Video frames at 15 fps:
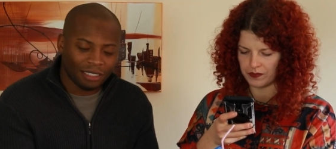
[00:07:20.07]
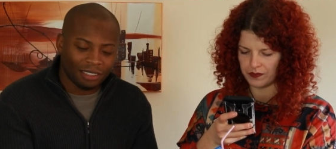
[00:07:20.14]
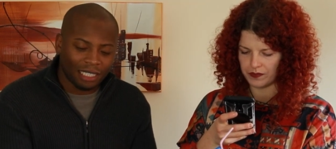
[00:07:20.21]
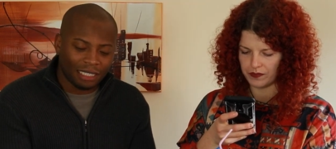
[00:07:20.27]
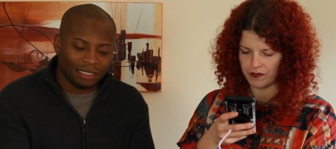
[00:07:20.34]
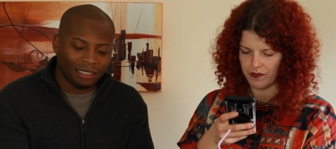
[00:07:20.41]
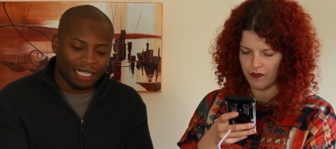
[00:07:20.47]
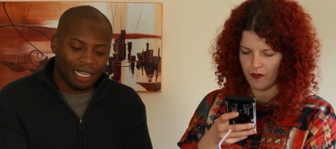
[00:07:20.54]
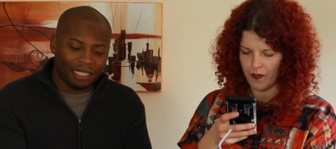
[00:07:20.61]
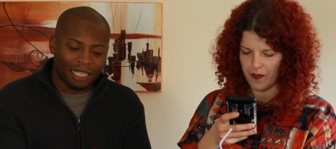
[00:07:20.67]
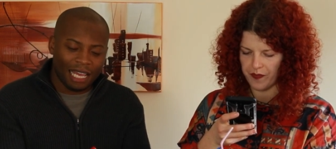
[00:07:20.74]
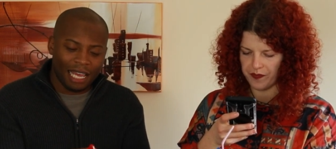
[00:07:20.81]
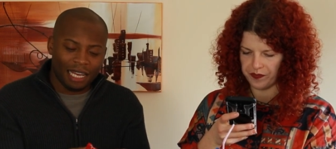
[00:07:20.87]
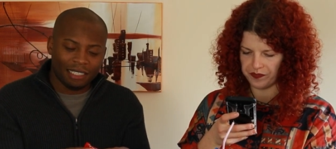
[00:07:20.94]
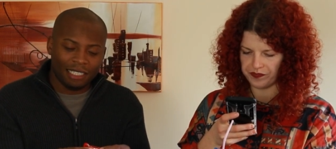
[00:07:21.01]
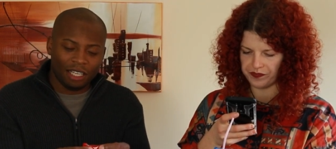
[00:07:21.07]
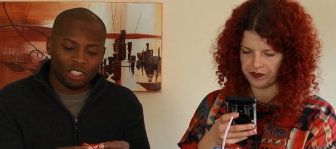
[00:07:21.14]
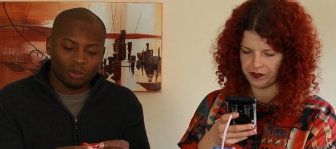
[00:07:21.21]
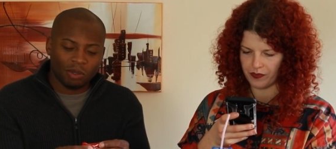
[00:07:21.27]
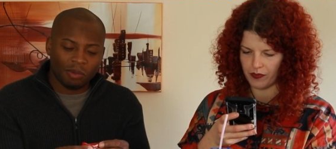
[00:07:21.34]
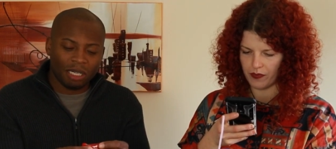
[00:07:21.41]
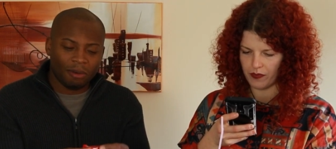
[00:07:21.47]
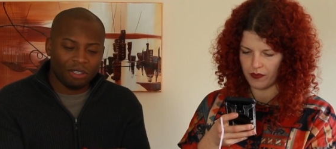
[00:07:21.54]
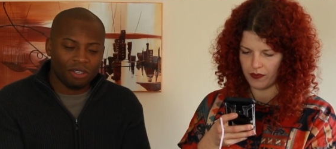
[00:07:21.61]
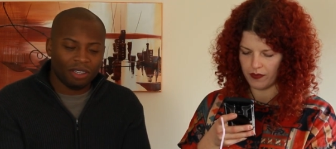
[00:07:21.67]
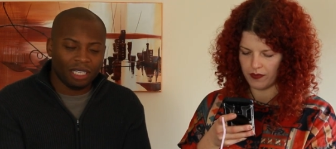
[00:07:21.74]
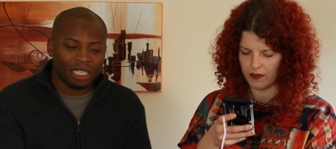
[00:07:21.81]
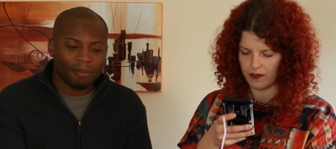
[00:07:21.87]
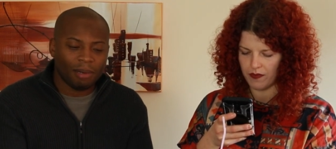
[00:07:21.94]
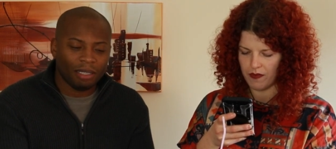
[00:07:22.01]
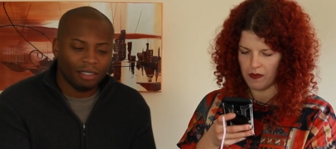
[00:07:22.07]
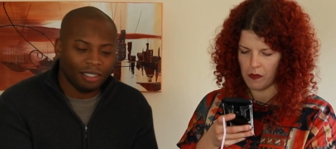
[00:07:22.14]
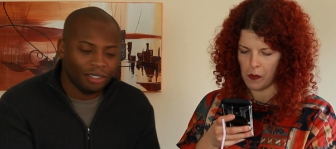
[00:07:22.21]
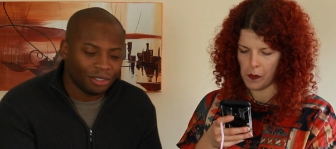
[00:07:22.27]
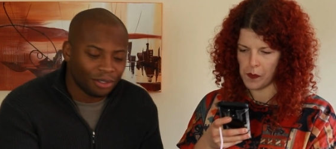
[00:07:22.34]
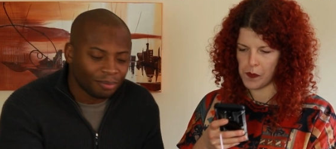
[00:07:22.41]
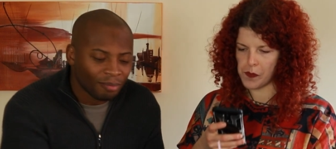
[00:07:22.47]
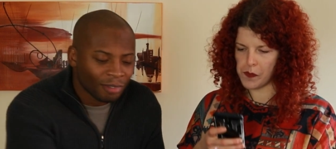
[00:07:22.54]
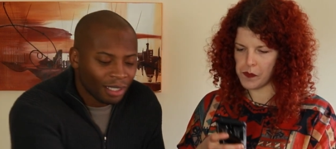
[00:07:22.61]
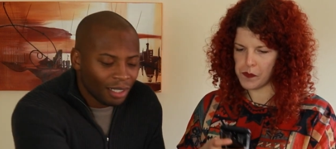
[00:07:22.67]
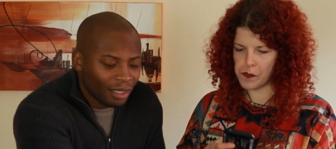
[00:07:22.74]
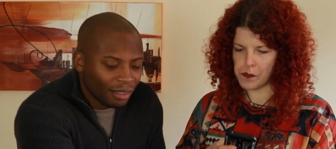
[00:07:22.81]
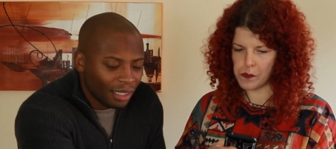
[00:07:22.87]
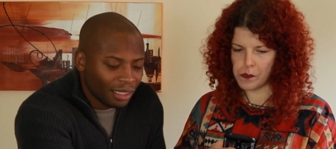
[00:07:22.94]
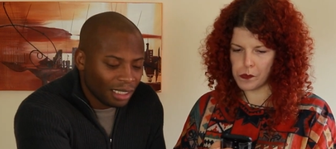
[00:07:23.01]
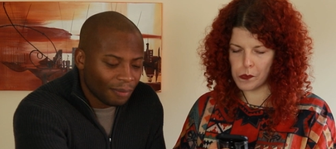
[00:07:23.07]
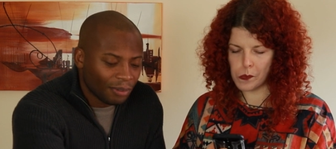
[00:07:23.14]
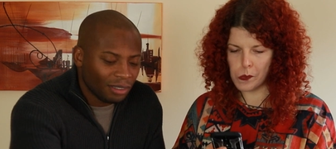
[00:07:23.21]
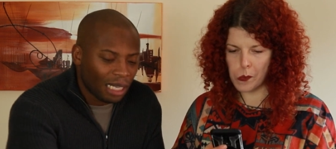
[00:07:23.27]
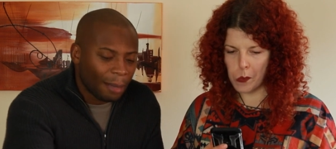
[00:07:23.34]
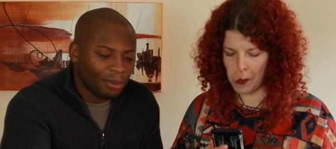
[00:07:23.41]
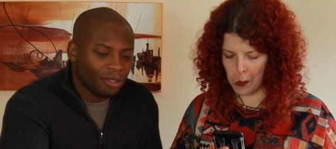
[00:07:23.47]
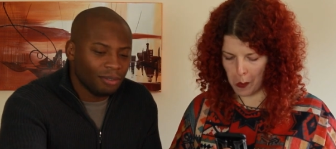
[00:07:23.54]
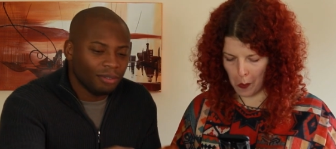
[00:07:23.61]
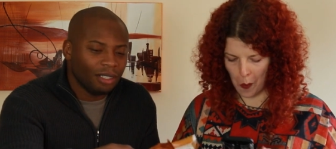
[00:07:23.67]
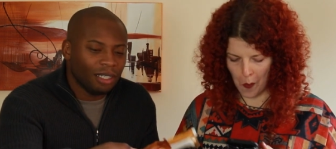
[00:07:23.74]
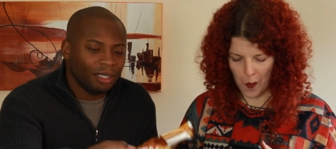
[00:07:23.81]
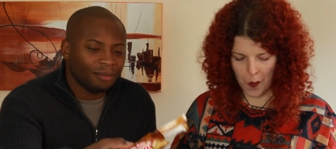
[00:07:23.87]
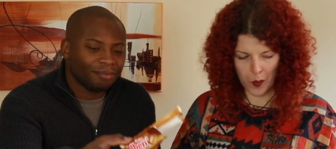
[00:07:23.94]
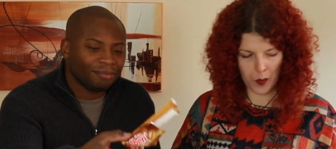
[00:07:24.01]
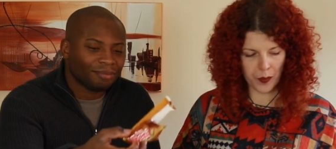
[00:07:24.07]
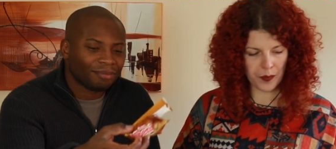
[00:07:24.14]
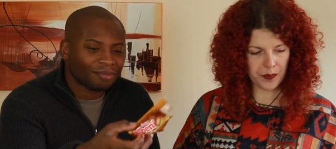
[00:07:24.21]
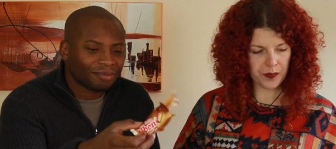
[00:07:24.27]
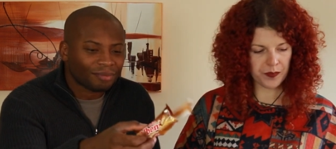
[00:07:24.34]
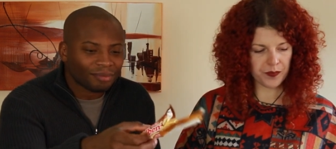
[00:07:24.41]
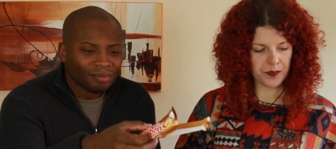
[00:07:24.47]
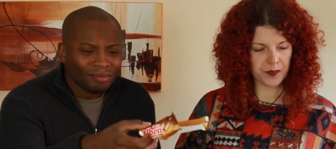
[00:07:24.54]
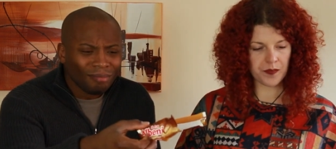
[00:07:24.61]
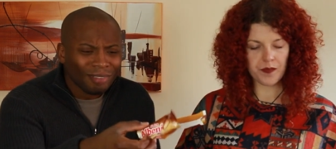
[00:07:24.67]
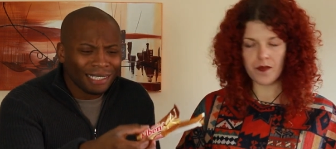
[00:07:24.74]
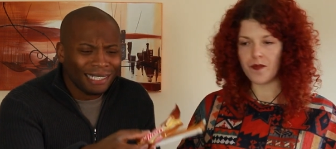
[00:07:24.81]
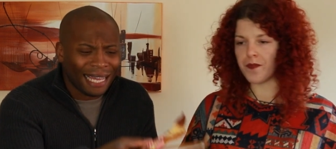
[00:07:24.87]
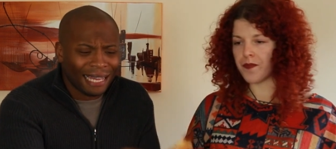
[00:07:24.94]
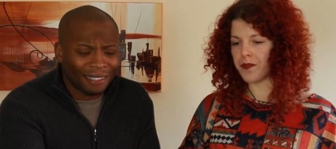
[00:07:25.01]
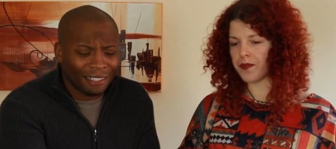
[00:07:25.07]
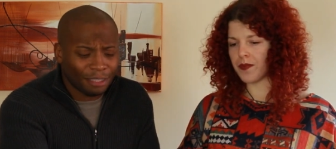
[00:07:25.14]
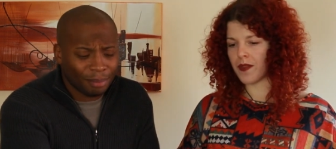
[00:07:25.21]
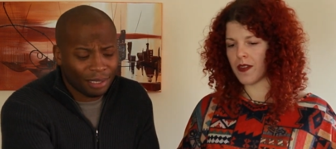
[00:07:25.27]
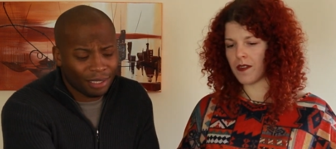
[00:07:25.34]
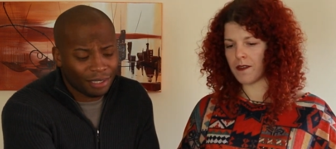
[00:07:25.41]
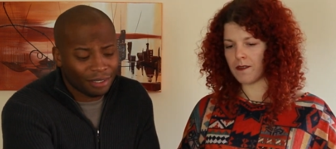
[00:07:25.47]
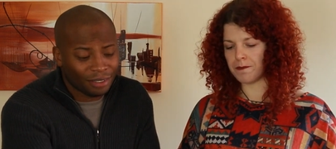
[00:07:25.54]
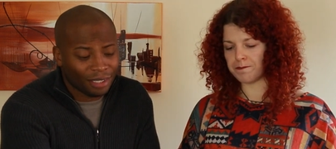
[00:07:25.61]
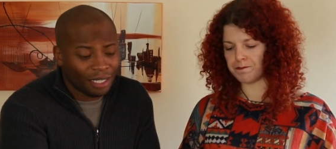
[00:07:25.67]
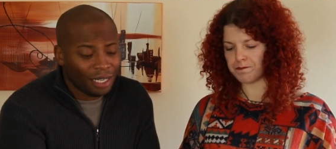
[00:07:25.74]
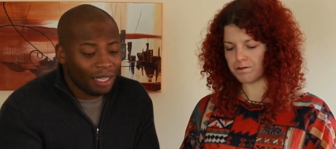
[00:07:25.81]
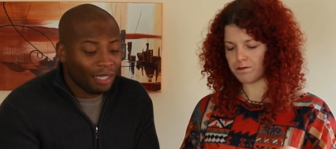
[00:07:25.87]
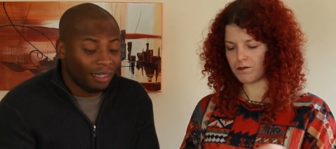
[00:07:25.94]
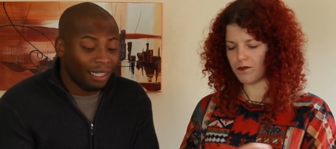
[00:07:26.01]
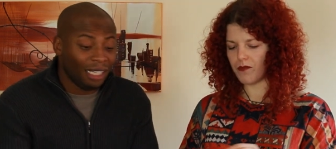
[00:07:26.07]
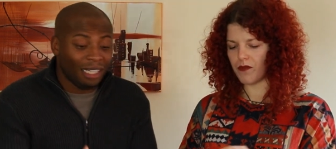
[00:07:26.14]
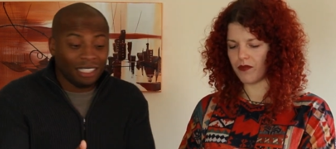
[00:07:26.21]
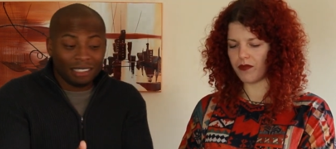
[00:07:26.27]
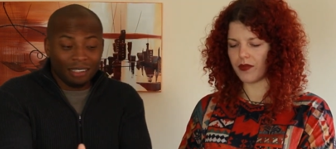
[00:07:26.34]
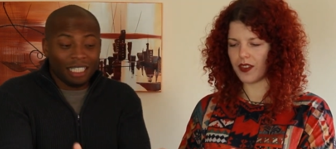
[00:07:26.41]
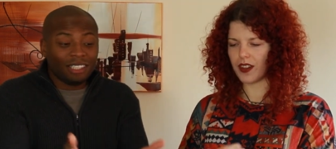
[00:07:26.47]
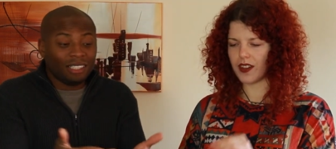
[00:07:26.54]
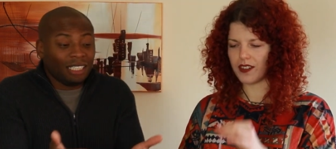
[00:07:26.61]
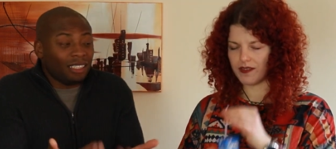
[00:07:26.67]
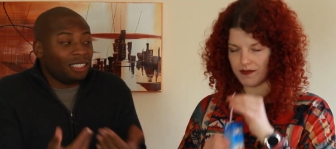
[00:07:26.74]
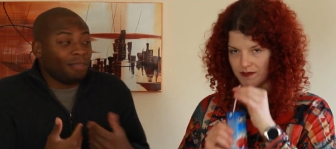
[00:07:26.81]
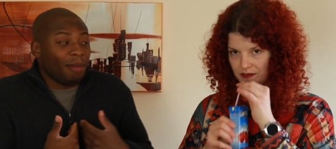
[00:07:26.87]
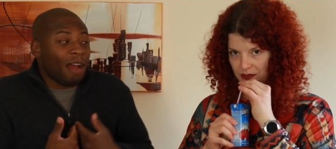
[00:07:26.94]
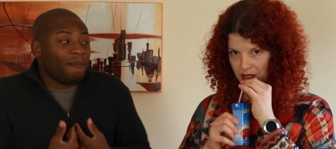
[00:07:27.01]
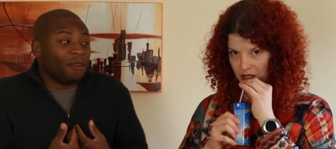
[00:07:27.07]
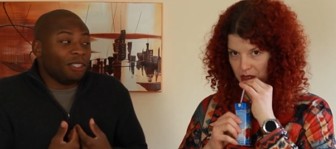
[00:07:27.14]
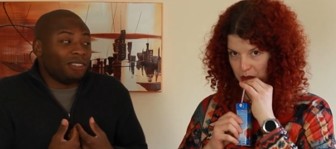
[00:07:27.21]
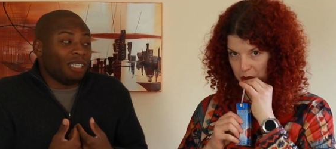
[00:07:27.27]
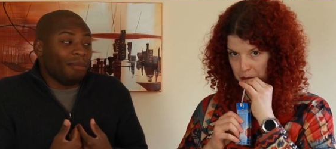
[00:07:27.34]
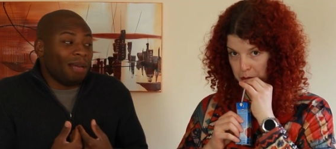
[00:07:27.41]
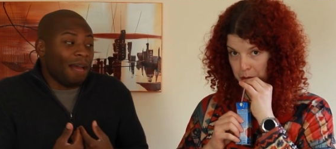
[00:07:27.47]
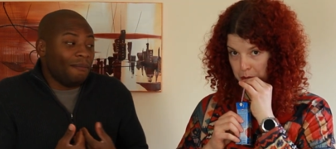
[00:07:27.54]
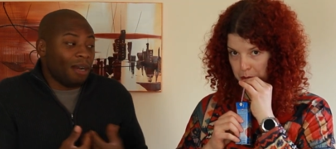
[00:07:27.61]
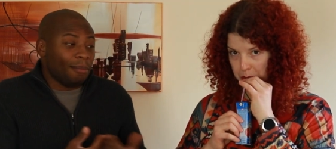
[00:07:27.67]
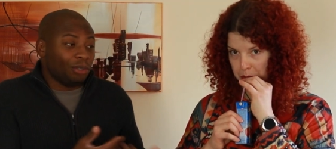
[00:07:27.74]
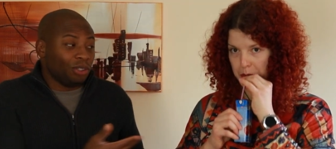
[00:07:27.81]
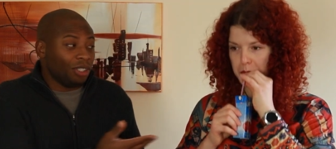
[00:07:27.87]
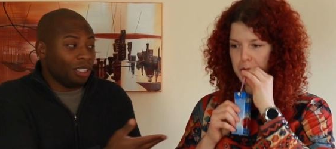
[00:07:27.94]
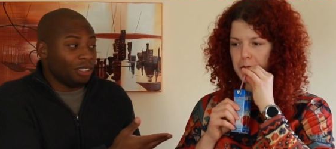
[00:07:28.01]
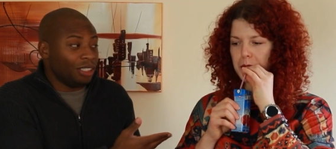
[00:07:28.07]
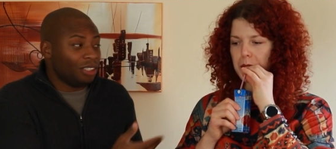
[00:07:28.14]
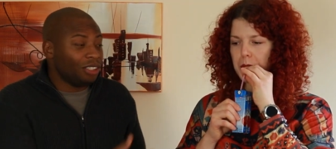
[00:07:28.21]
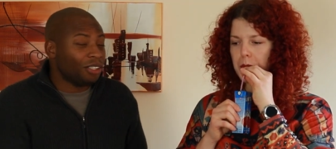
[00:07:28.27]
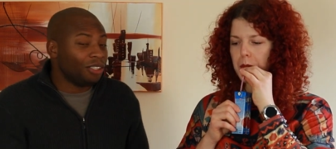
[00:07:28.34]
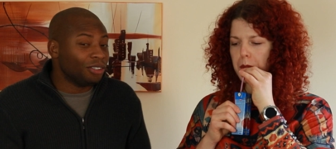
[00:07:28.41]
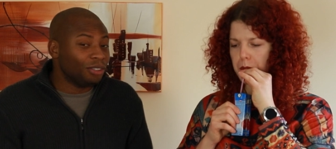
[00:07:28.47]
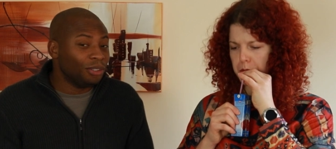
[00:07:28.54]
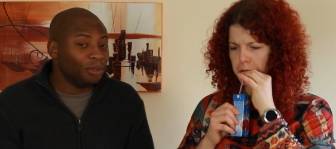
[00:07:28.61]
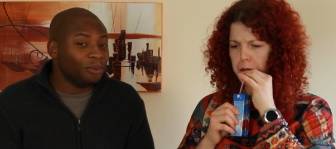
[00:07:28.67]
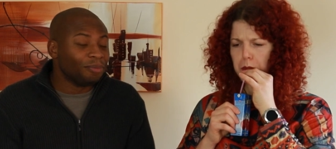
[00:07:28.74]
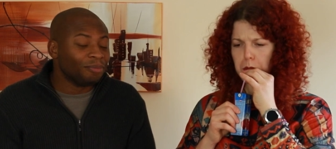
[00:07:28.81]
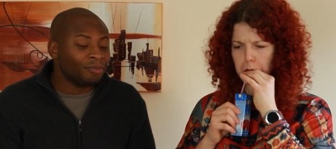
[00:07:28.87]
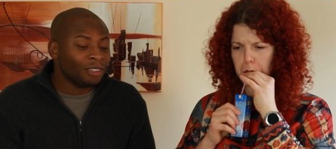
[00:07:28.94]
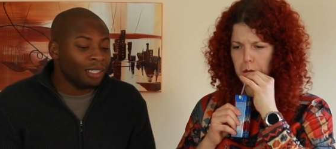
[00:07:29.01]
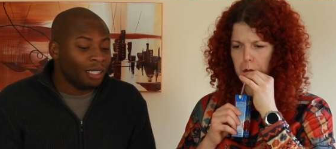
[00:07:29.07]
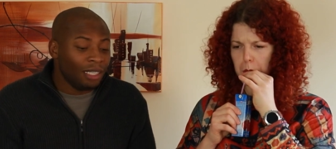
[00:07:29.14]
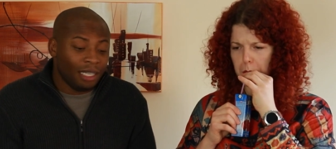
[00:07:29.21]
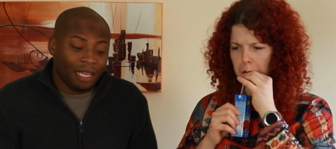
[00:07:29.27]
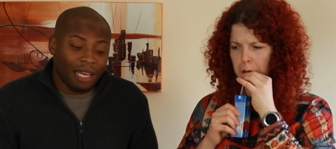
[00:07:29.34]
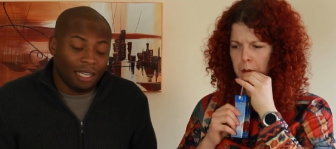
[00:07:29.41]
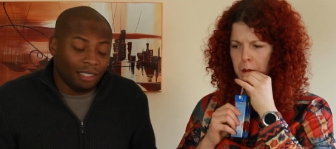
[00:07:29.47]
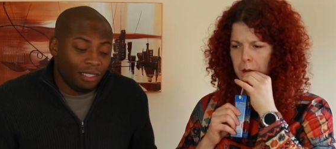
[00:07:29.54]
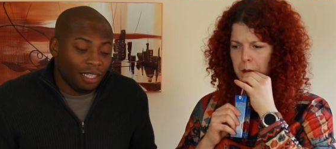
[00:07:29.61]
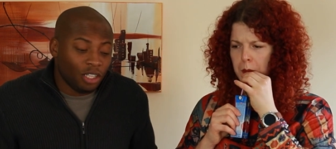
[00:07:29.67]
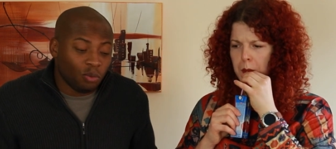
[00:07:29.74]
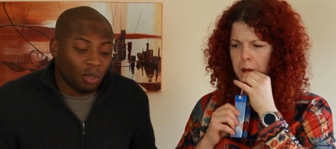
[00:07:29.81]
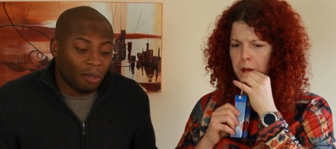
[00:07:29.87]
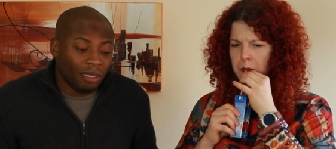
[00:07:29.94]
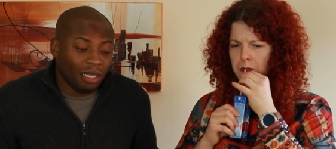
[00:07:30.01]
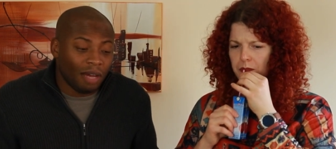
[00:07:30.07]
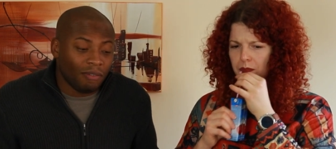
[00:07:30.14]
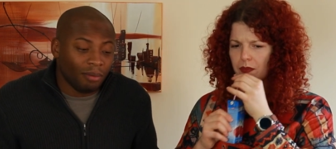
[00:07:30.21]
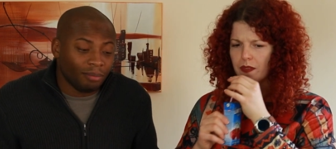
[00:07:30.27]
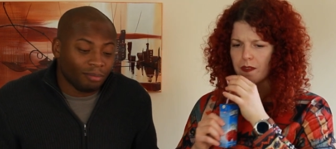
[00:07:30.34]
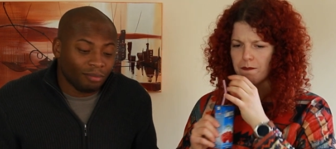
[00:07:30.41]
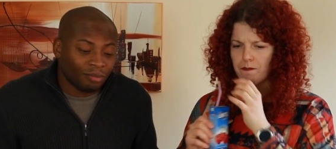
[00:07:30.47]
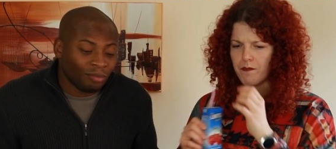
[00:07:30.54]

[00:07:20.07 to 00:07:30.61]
Speaker 1: and, and, and, tell us what, what you think about these these different types of uh, candies because these these this is my first time having. I'm sure this is hers too, and that's why we love them.